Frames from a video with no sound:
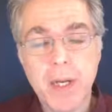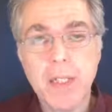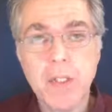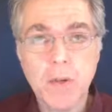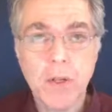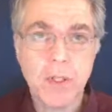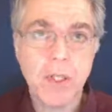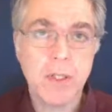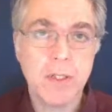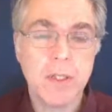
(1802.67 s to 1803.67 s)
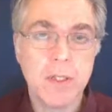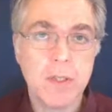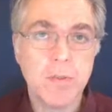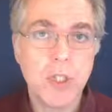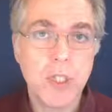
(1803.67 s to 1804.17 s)

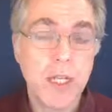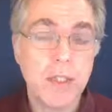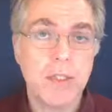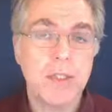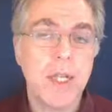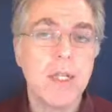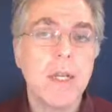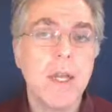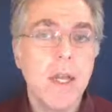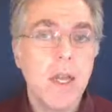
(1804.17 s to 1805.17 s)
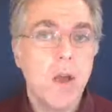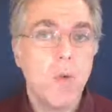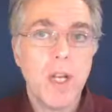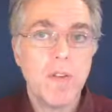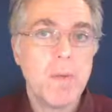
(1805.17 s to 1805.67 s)
nucleosynthesis, which tells us that
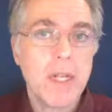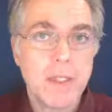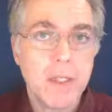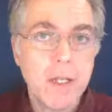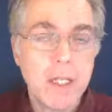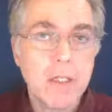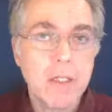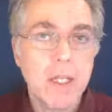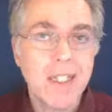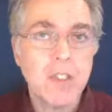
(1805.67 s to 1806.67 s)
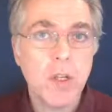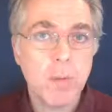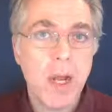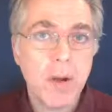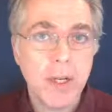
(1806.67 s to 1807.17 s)
whatever matter there is, it's not
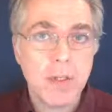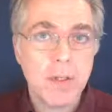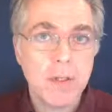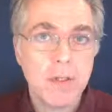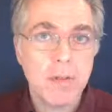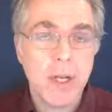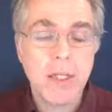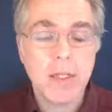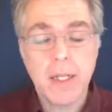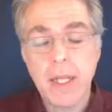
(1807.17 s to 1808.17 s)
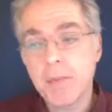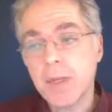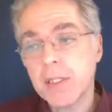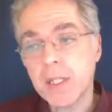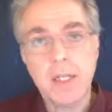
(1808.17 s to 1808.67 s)
baryons, right? And that
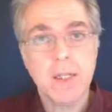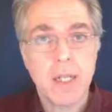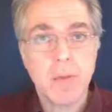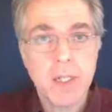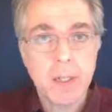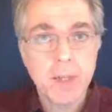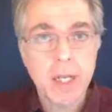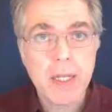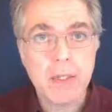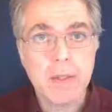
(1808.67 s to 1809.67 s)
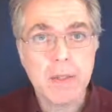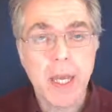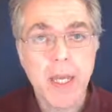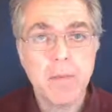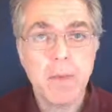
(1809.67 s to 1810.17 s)
means that it's got to be something else.
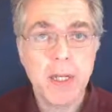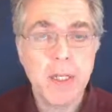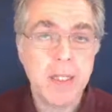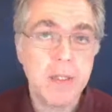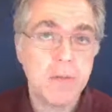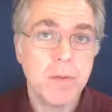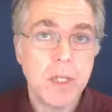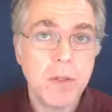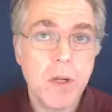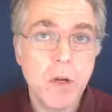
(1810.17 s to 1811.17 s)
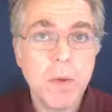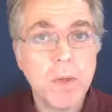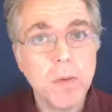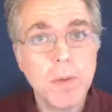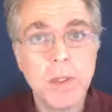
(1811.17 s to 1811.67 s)
And what it is, we don't know, but
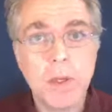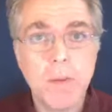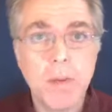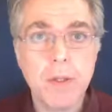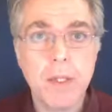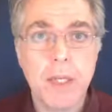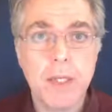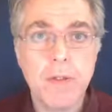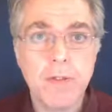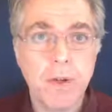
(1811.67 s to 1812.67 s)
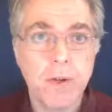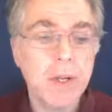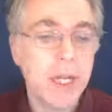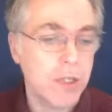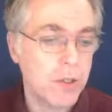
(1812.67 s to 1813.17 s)
we will talk about that in the following
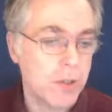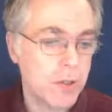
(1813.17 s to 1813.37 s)
lectures.